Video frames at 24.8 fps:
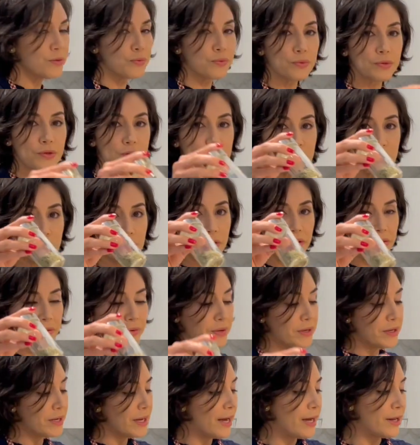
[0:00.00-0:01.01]

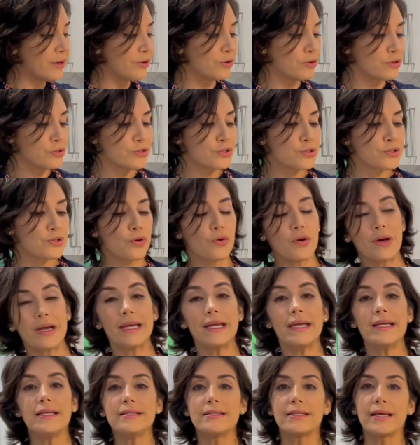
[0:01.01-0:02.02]
rosemary and also
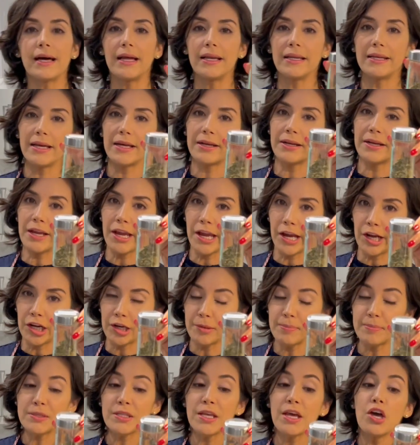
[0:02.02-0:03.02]
Italian
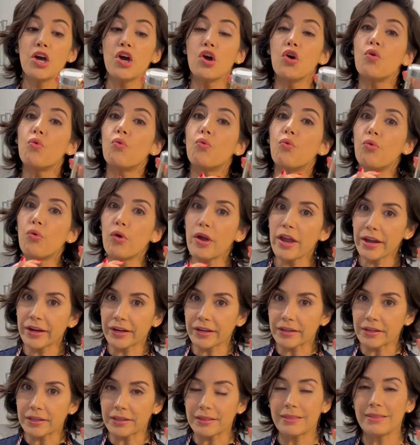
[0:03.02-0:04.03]
herbs,
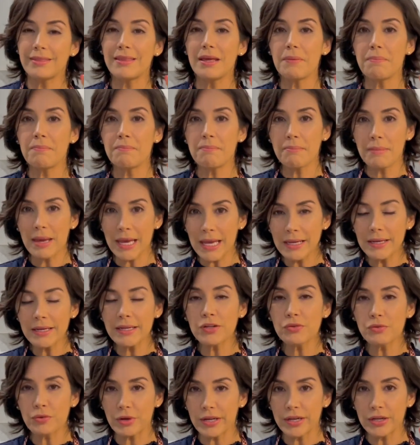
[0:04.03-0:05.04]
where the main
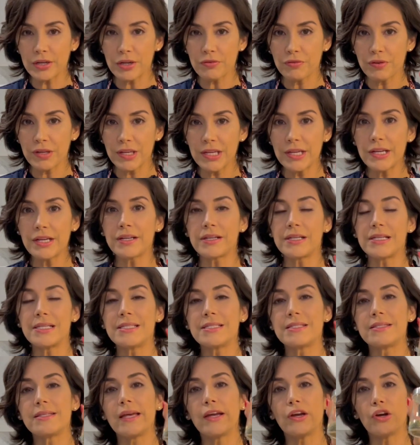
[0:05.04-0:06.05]
ingredient over here is
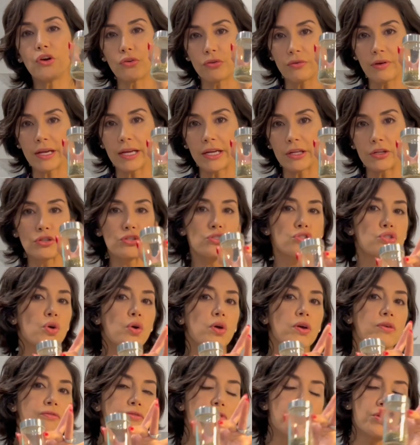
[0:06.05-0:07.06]
the oregano. So
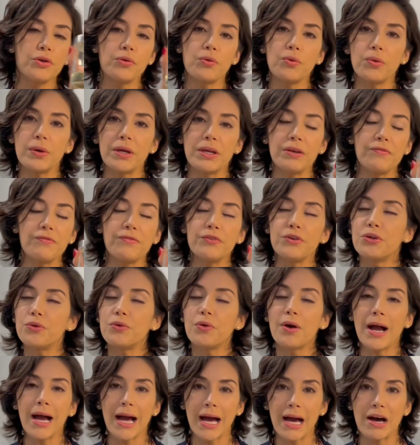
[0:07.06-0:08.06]
if you
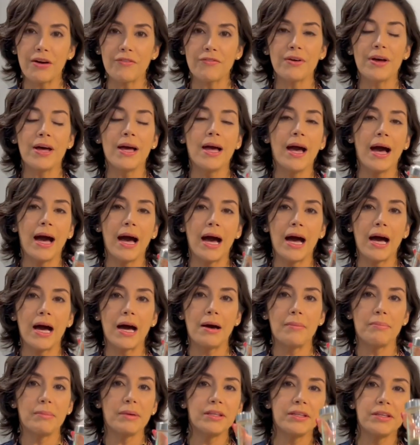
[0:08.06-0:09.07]
don't have a
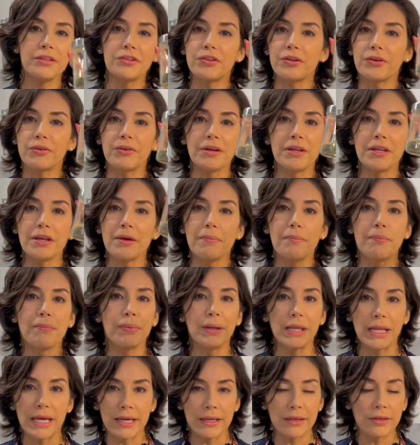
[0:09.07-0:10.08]
Mediterranean
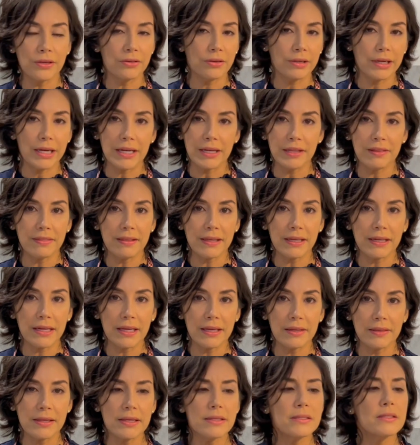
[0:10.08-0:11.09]
blend or anything
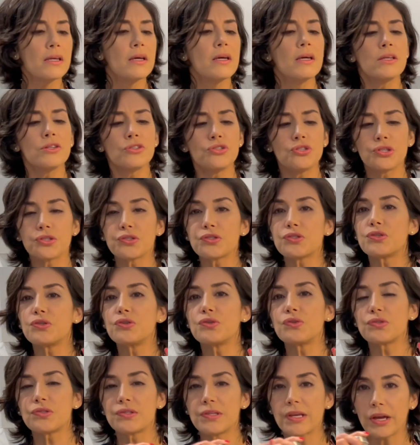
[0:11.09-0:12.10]
like this, just
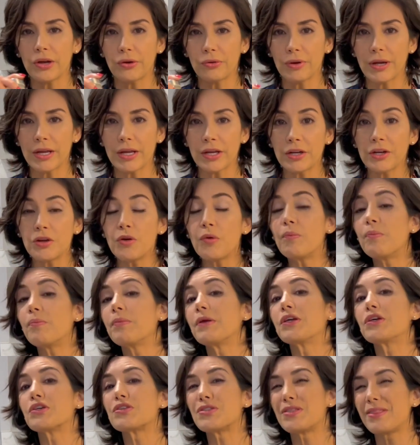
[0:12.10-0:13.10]
use the oregano
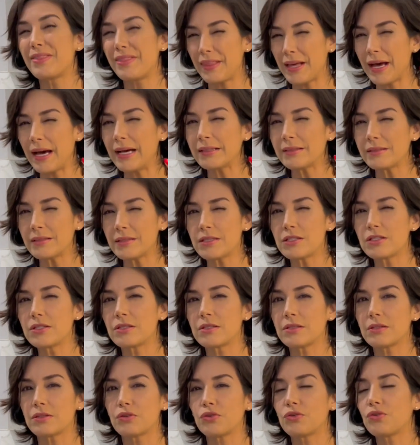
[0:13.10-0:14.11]
because that
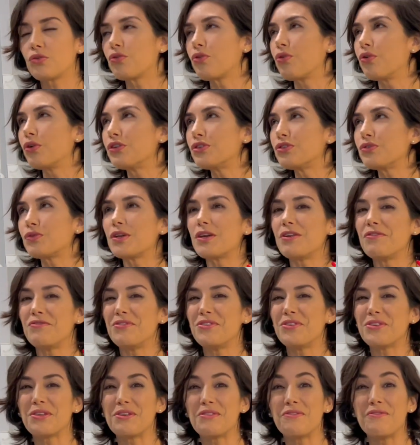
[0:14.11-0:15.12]
is going to give
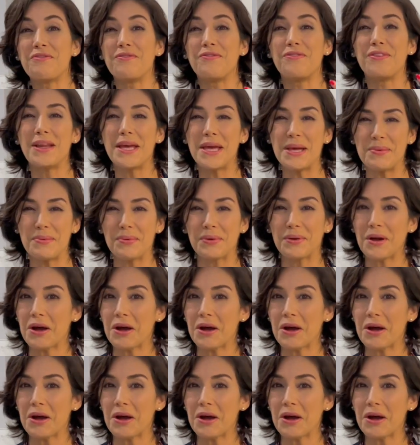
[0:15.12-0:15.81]
you the flavor